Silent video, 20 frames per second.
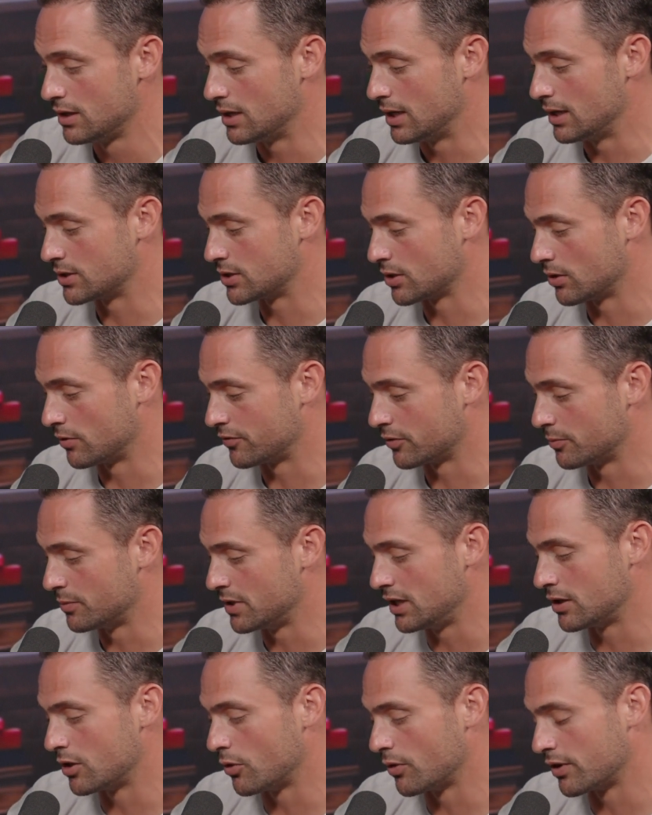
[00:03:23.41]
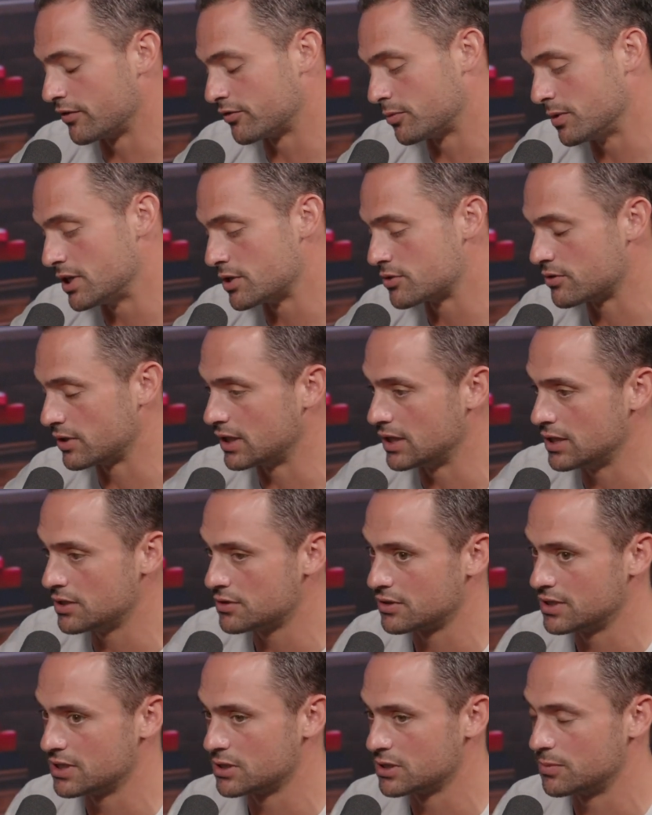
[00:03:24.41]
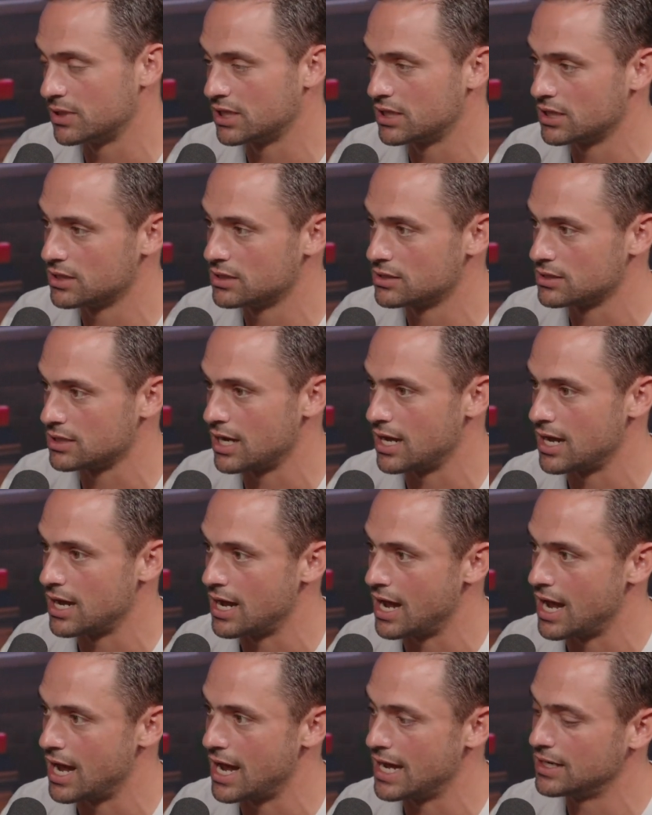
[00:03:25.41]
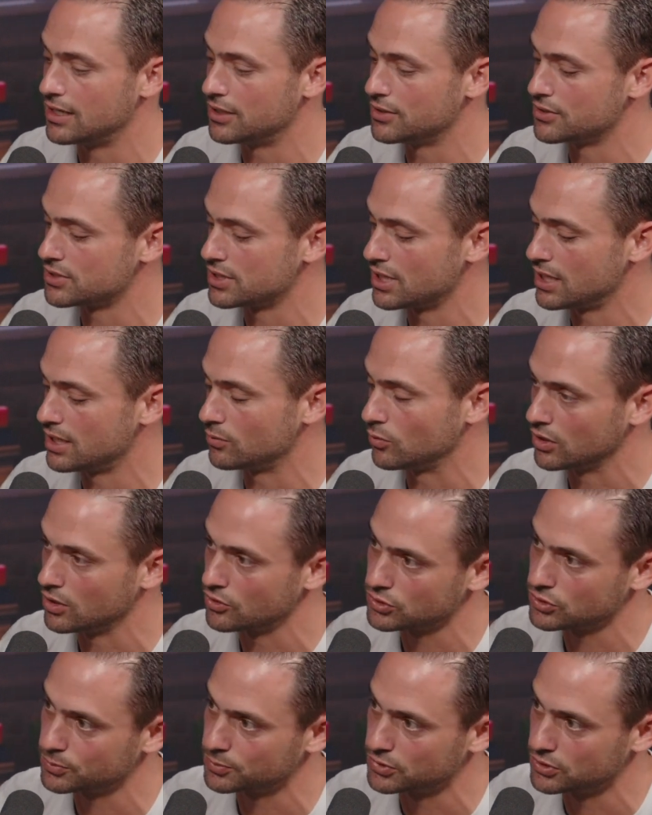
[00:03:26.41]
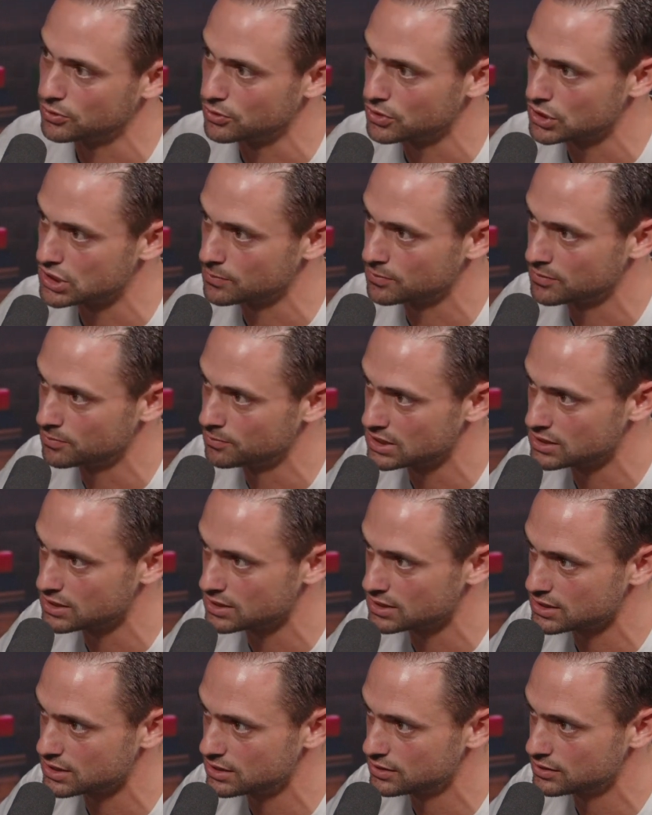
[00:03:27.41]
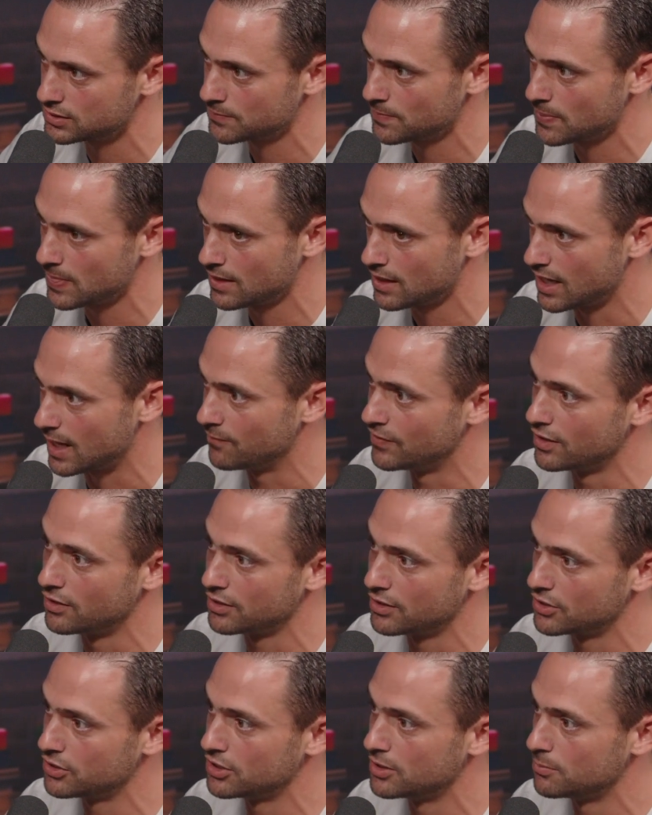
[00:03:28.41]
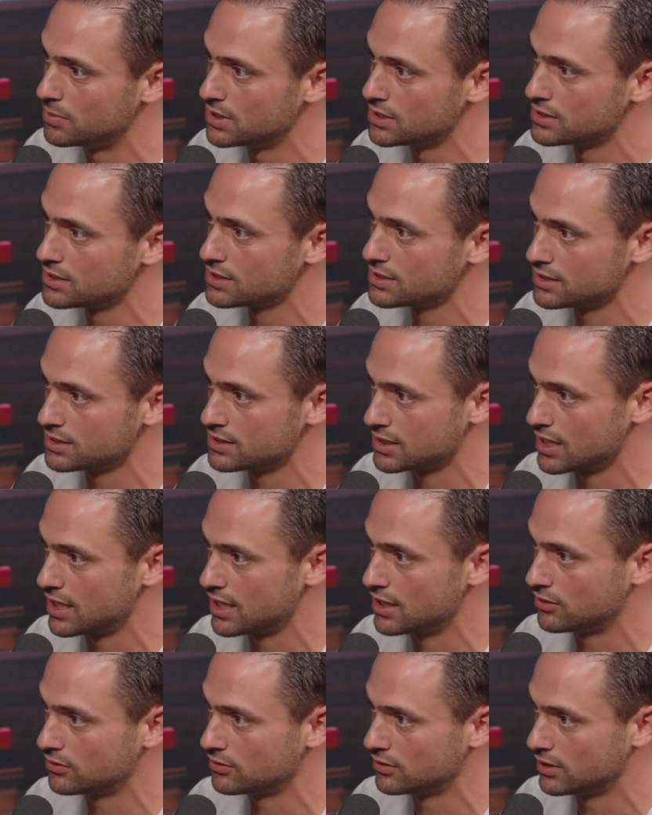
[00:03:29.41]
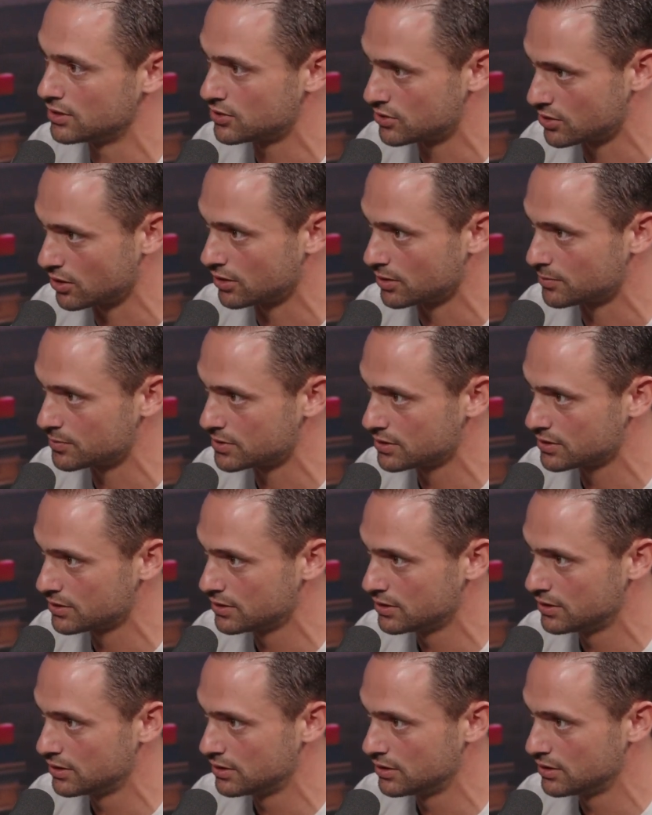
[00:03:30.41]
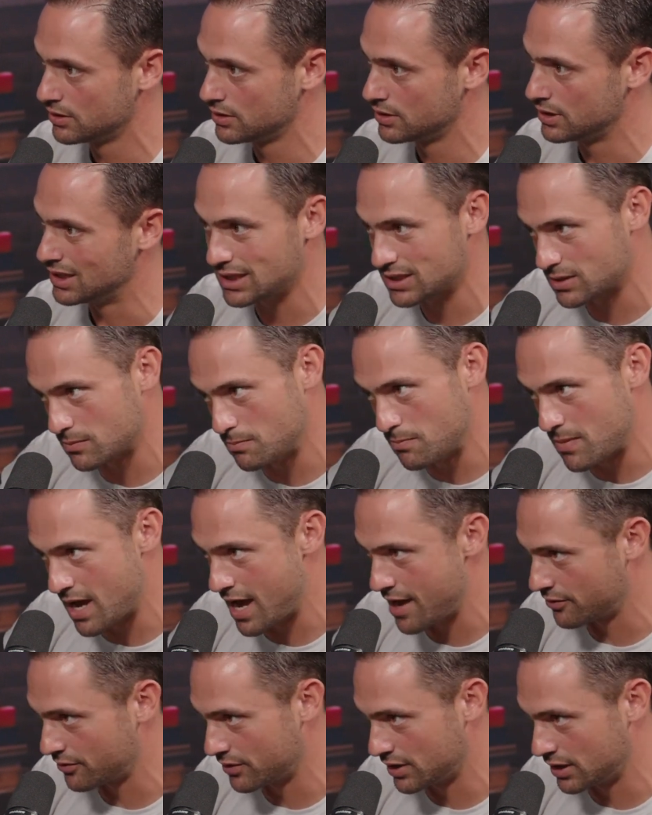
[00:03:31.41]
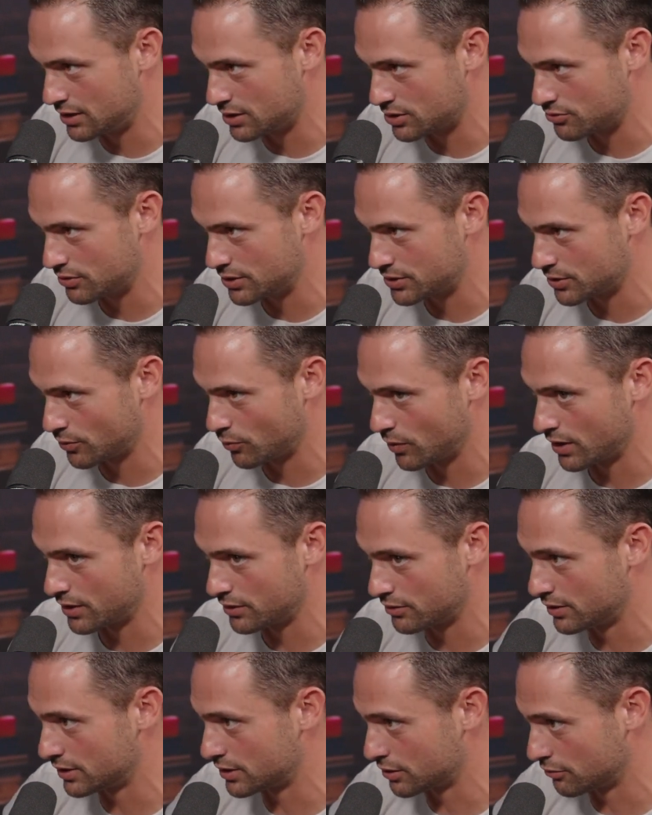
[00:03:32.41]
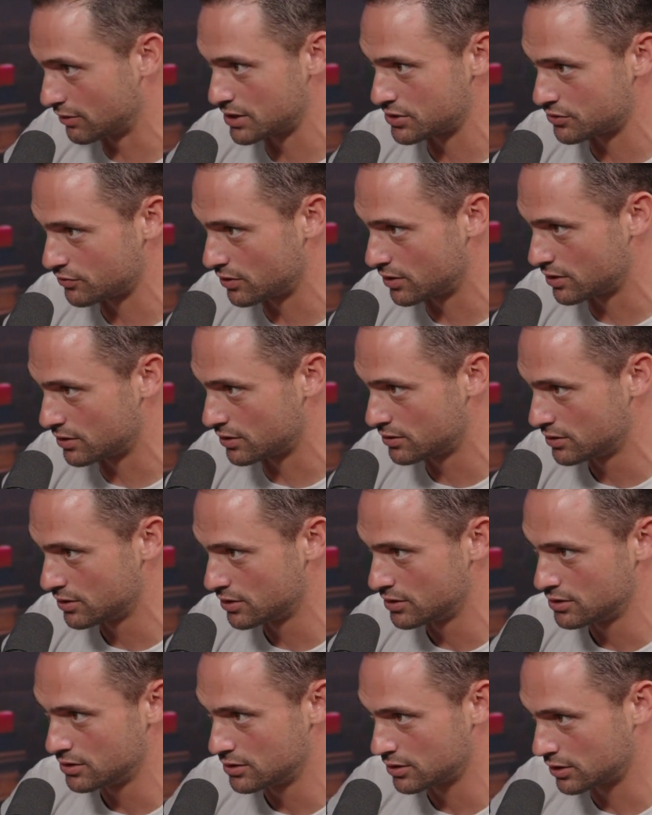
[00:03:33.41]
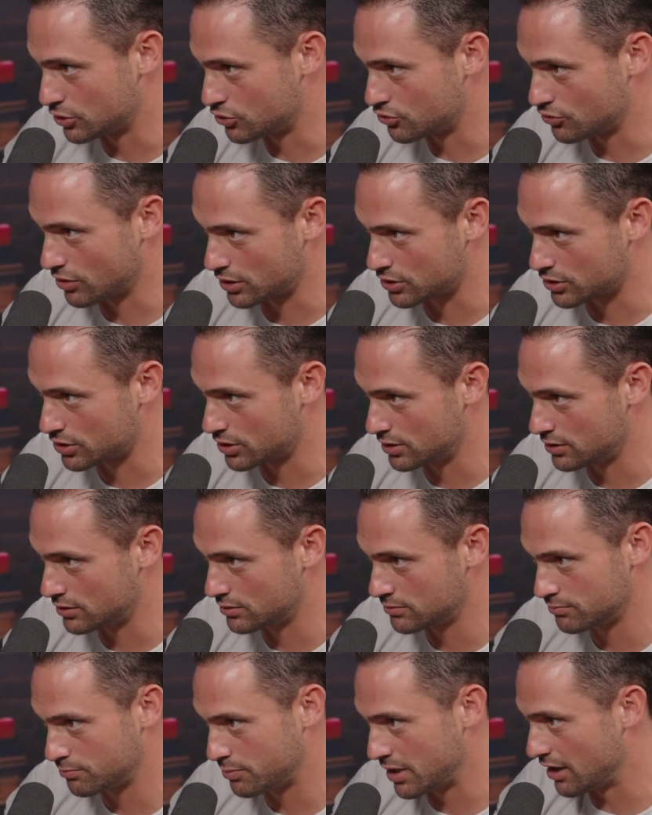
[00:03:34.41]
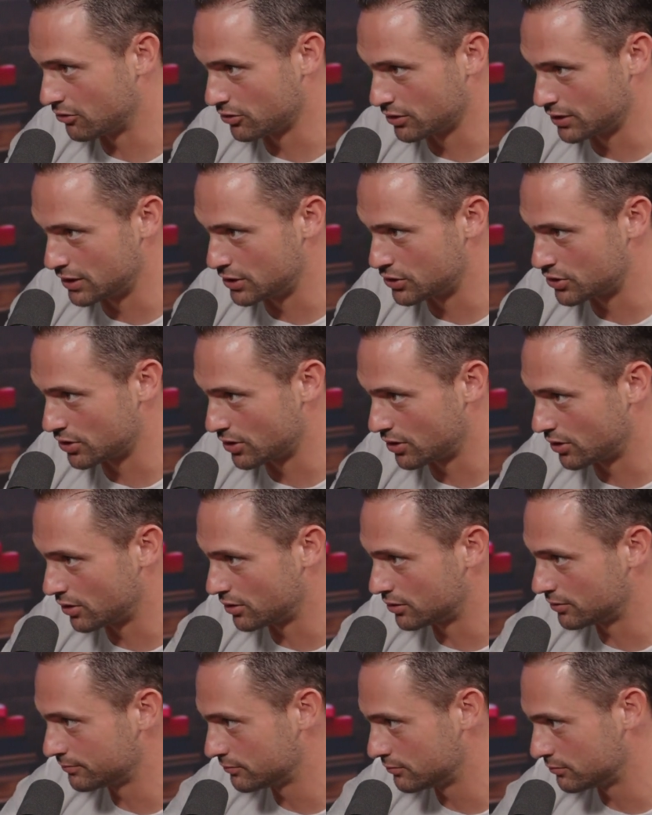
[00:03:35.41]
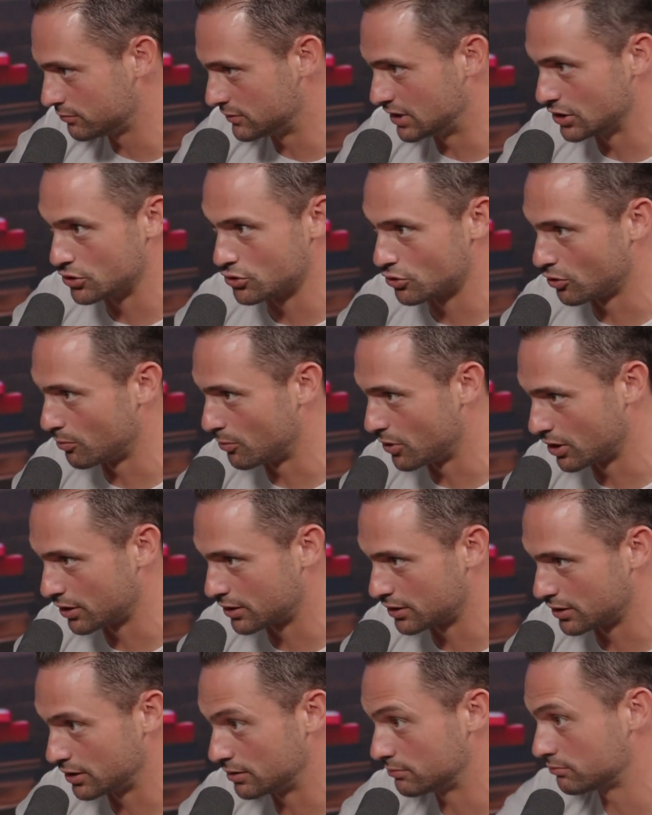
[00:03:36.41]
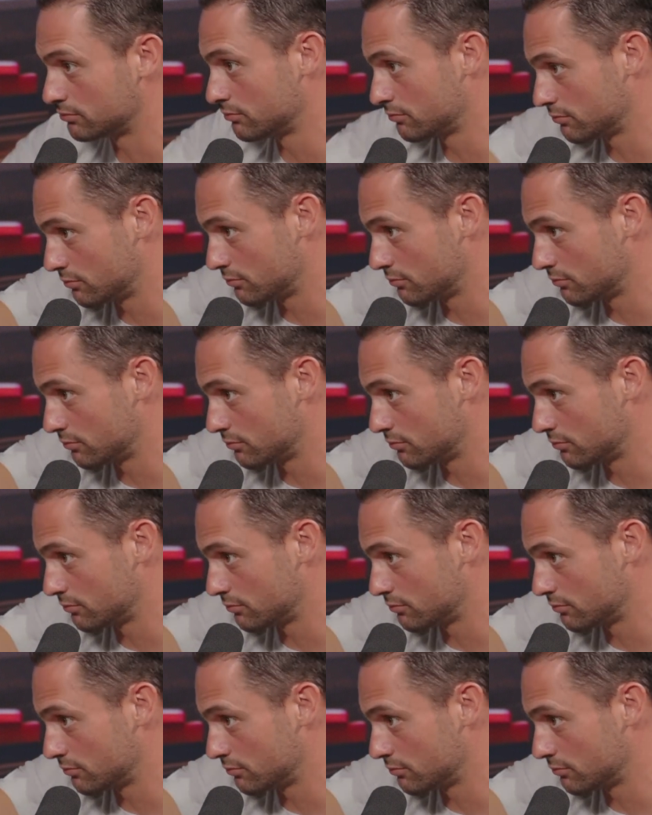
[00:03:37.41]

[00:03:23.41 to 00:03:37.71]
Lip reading: And so for me, going from industry to industry is because I understand what entrepreneurship and business is. I'm very good at business and scale and startups. It doesn't matter the industry. So whether it's a restaurant, construction, payroll and HR, digital marketing,